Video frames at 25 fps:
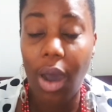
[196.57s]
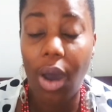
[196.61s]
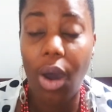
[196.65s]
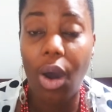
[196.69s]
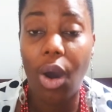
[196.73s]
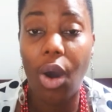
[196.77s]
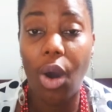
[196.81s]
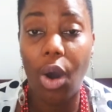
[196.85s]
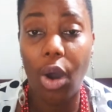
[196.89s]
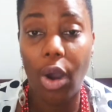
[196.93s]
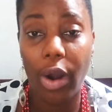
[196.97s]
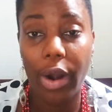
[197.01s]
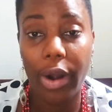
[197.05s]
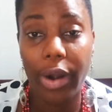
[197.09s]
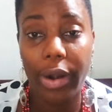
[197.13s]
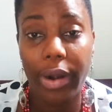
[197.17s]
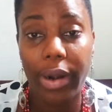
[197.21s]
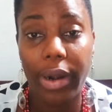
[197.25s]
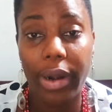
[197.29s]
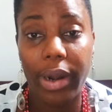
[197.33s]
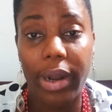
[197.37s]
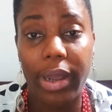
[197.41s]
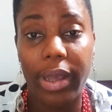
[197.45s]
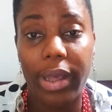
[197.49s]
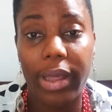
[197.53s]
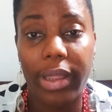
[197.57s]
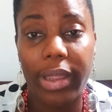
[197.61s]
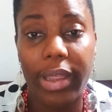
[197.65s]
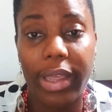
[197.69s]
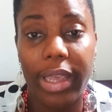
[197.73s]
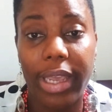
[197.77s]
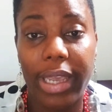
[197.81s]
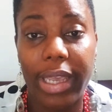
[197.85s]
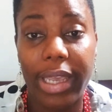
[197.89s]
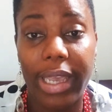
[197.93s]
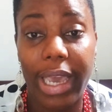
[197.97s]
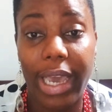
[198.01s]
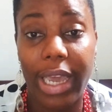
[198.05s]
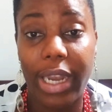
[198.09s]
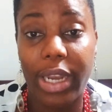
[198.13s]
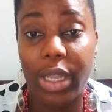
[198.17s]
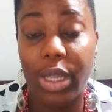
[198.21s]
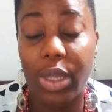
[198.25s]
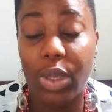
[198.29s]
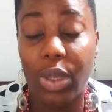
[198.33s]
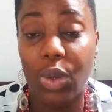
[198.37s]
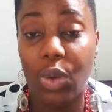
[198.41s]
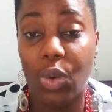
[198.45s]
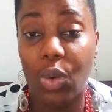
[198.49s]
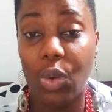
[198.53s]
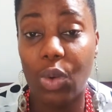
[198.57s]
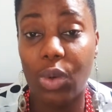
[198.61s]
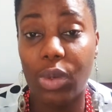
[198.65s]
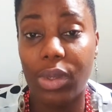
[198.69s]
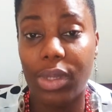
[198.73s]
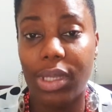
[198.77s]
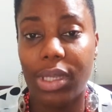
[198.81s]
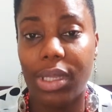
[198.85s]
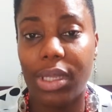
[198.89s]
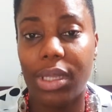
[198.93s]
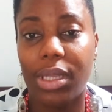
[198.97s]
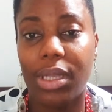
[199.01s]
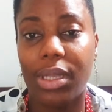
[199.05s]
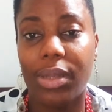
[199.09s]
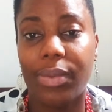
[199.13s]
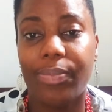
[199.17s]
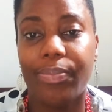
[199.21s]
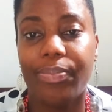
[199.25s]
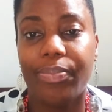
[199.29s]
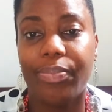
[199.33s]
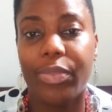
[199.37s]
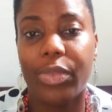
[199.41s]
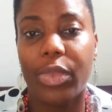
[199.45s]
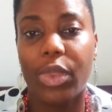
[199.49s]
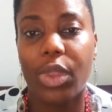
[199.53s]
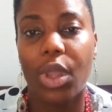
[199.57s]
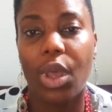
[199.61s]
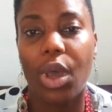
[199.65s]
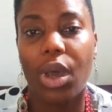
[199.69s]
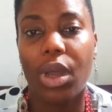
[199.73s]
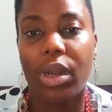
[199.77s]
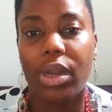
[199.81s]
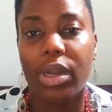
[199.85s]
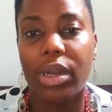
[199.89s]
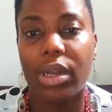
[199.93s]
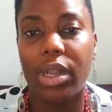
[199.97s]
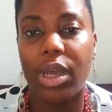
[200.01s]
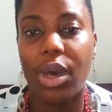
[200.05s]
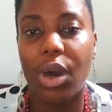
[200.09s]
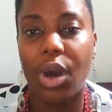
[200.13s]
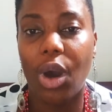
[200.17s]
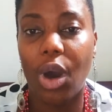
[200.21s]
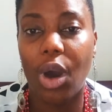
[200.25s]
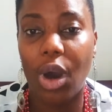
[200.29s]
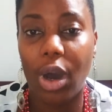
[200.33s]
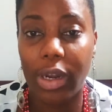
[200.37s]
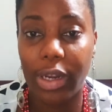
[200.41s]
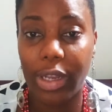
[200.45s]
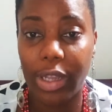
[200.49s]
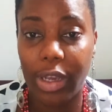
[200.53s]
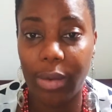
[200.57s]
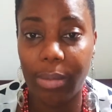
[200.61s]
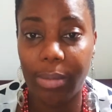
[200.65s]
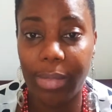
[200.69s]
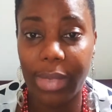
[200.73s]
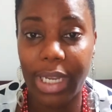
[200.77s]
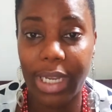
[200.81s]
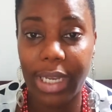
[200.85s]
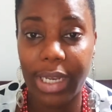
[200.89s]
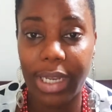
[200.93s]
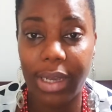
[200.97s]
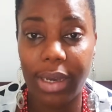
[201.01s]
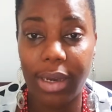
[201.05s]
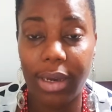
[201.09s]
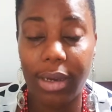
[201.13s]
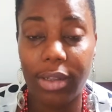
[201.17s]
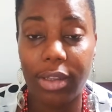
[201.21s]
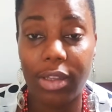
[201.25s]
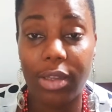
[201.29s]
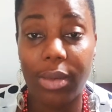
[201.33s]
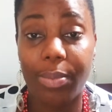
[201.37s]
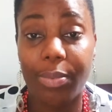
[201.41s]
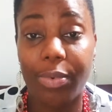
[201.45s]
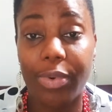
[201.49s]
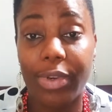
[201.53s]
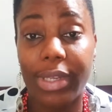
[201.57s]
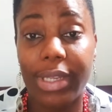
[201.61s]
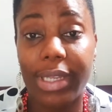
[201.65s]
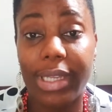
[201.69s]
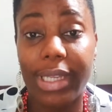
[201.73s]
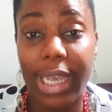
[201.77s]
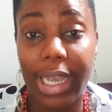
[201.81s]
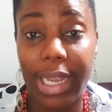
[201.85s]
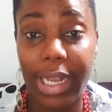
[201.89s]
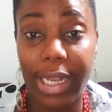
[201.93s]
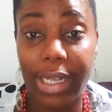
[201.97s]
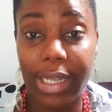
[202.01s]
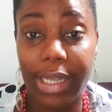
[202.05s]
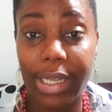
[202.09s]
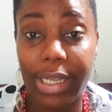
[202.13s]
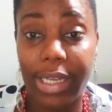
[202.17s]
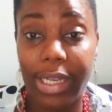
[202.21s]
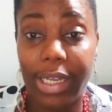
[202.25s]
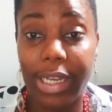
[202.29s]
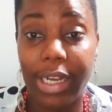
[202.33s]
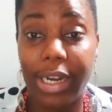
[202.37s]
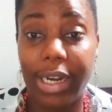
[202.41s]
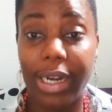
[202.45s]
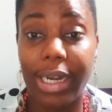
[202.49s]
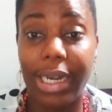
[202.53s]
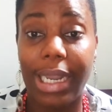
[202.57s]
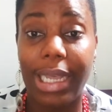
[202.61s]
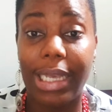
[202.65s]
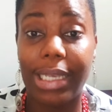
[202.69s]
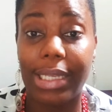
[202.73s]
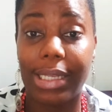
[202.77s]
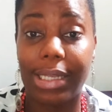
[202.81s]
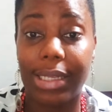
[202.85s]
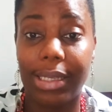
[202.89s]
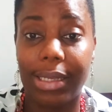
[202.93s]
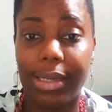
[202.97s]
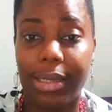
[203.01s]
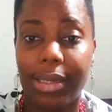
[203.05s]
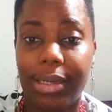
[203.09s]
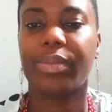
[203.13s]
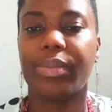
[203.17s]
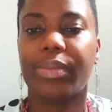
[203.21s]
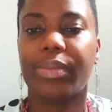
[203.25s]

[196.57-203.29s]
or they can use the audio media to present their lesson.